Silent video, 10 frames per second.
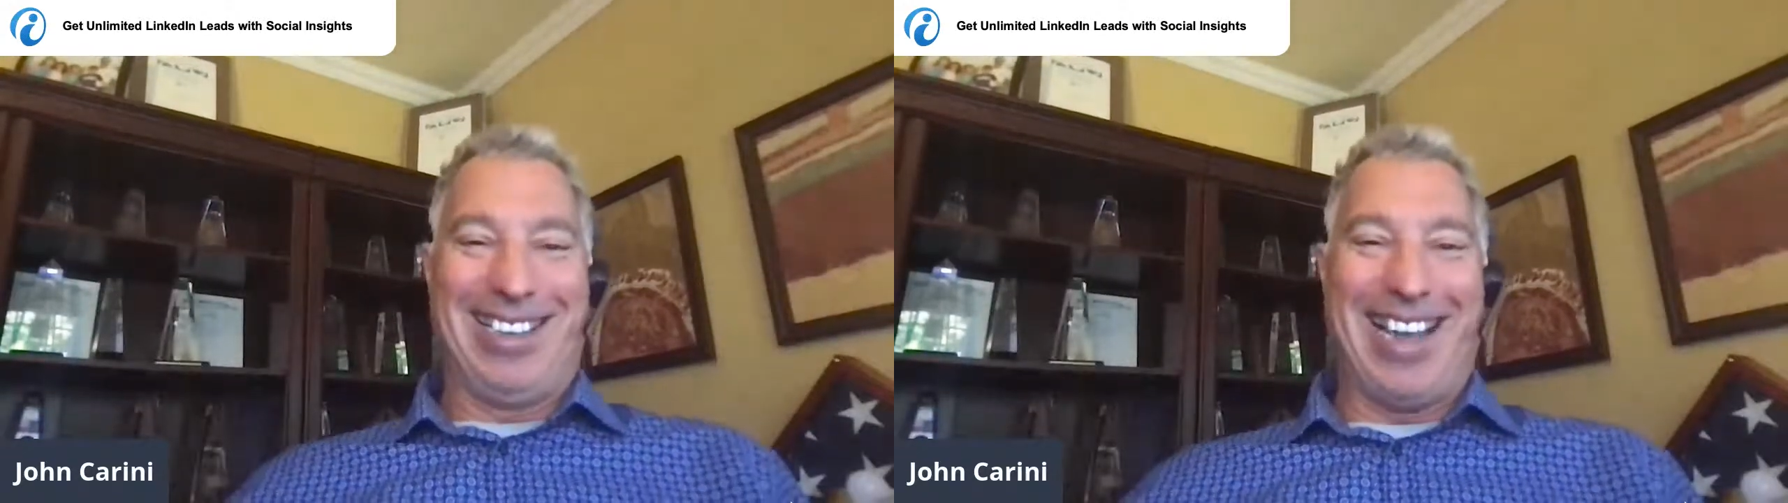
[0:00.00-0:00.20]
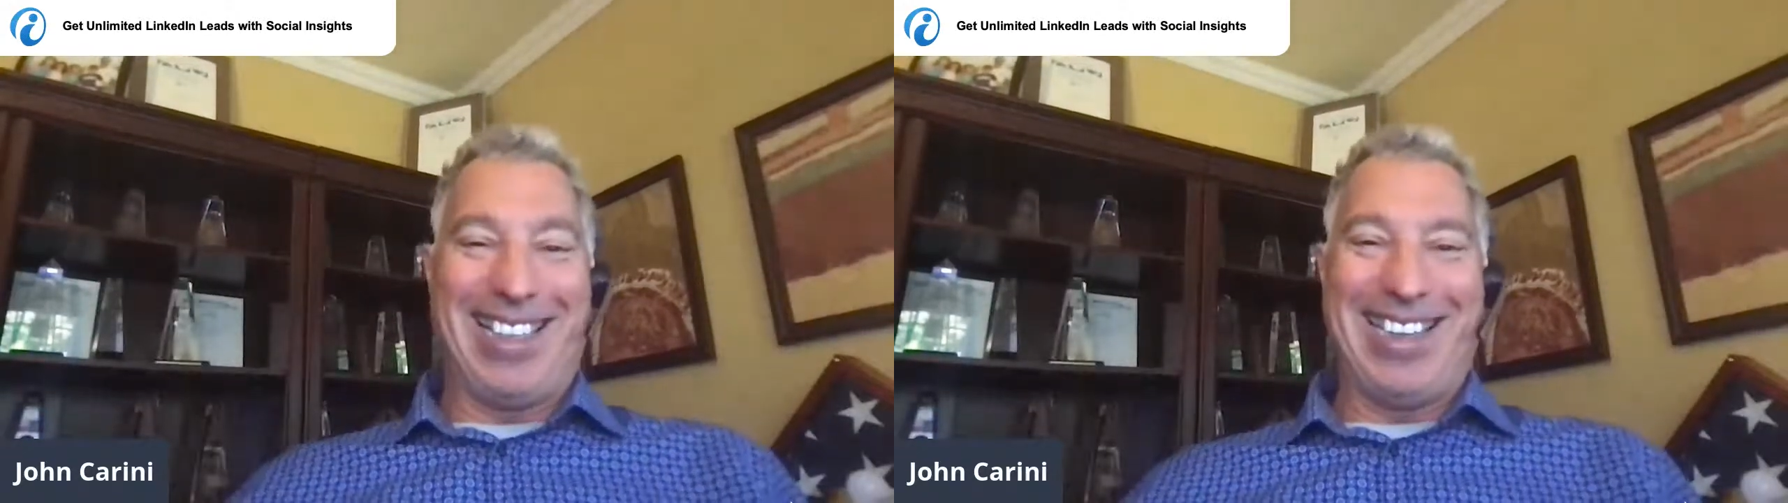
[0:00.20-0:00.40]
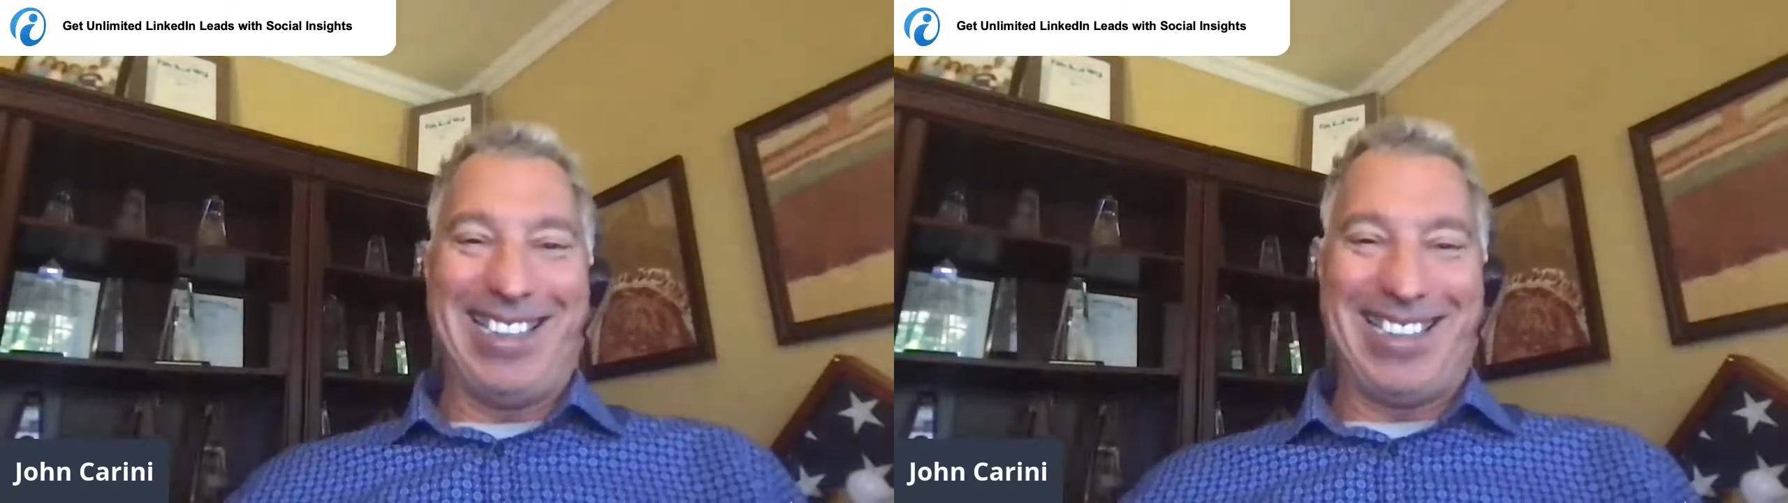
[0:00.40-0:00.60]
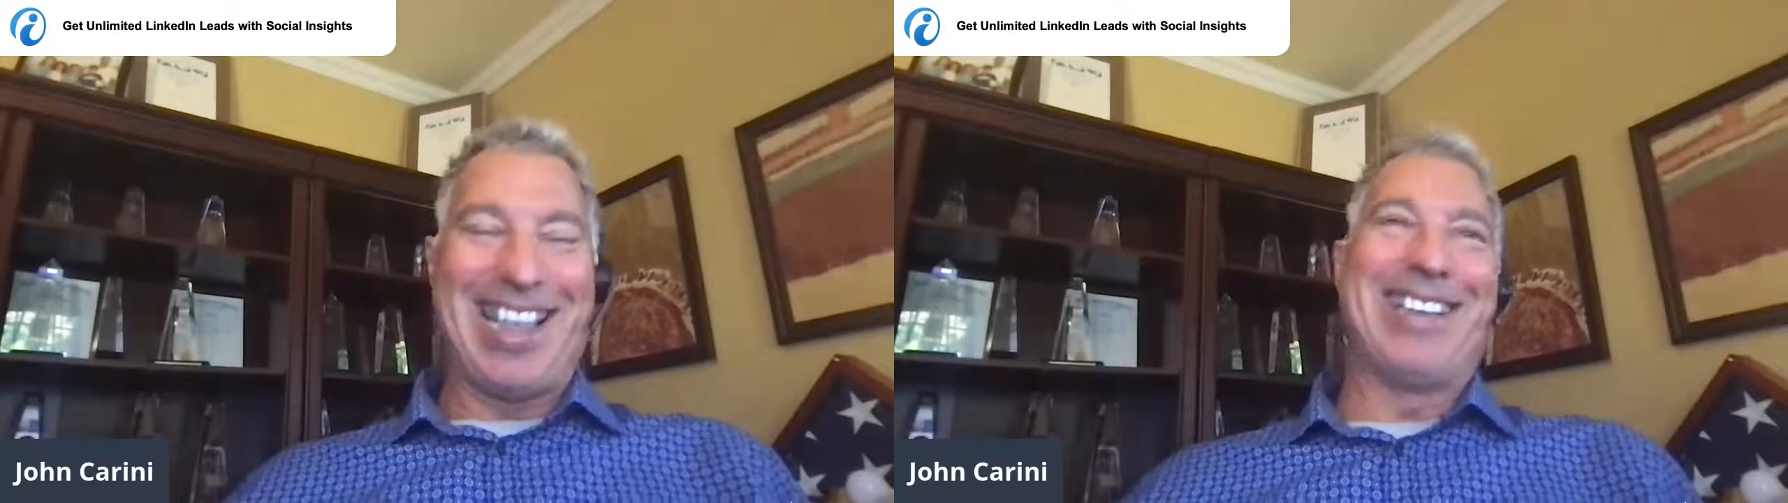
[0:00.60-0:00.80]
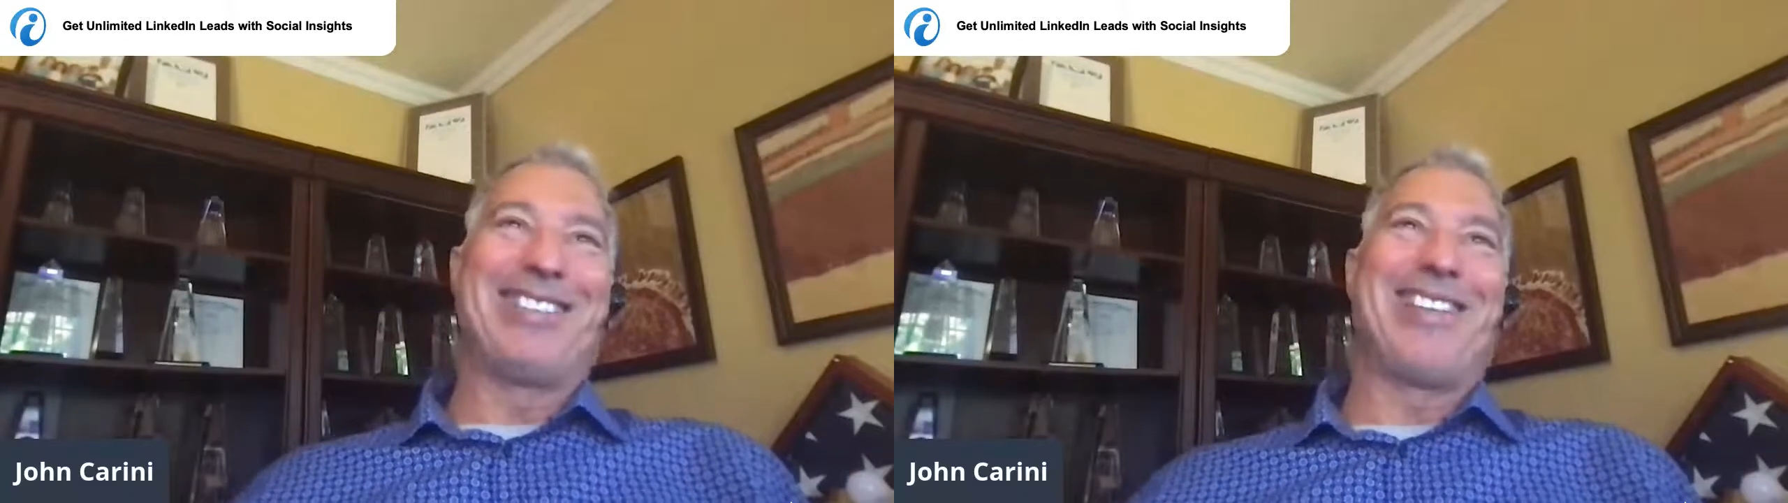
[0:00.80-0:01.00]
Not these
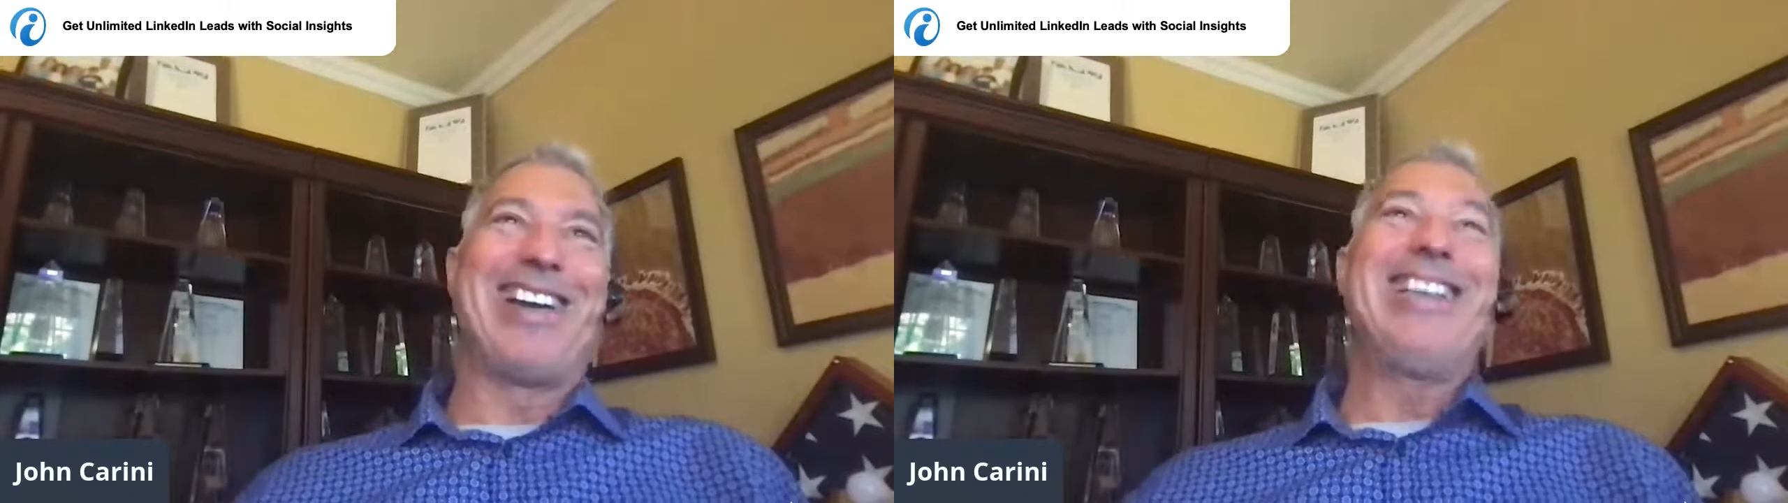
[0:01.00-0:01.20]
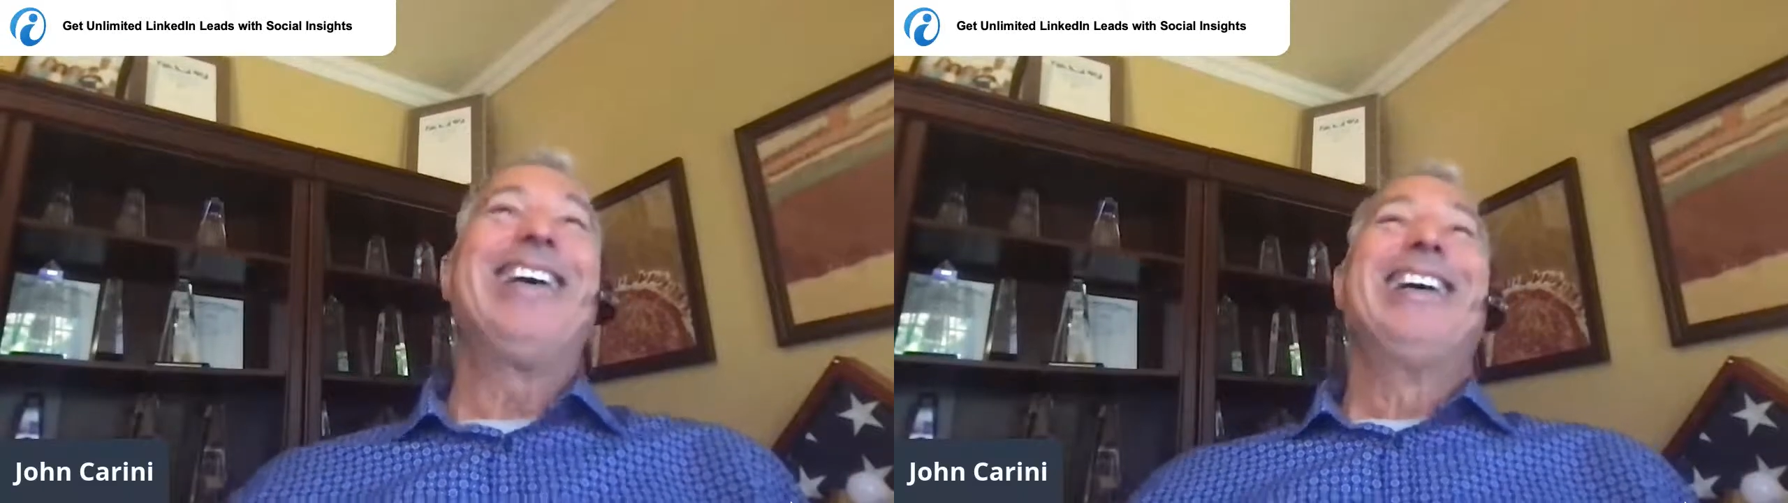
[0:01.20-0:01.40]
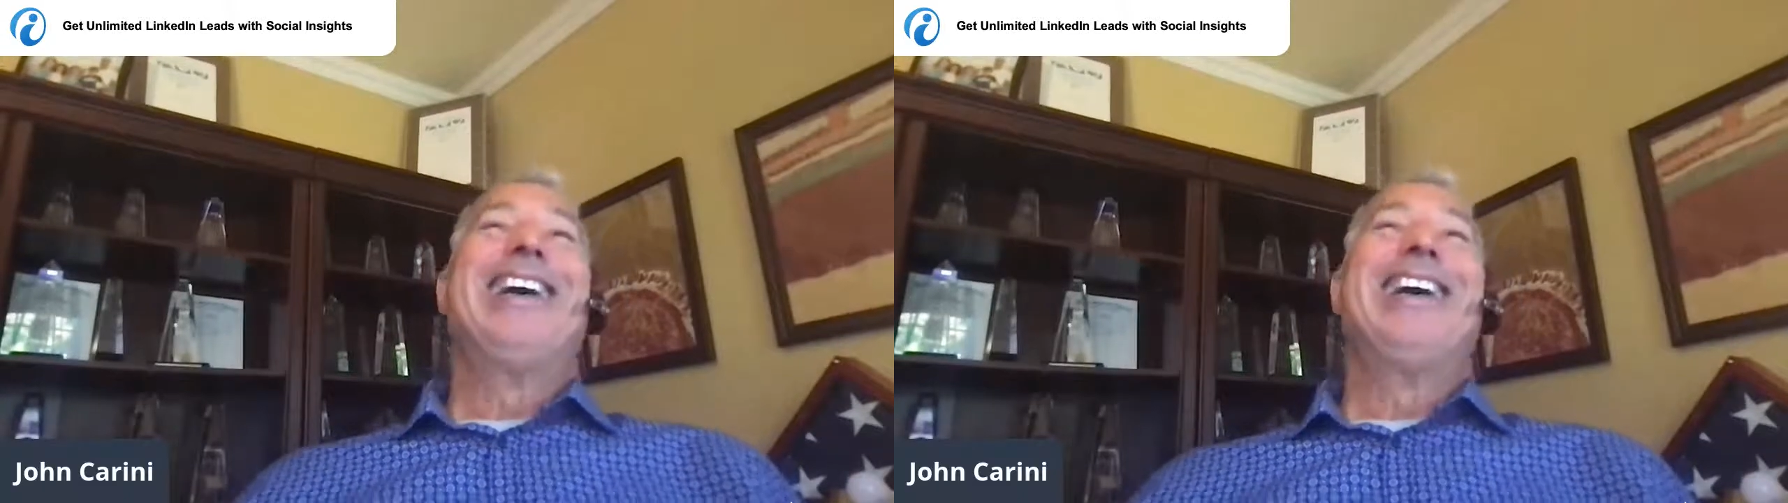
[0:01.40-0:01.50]
days, right?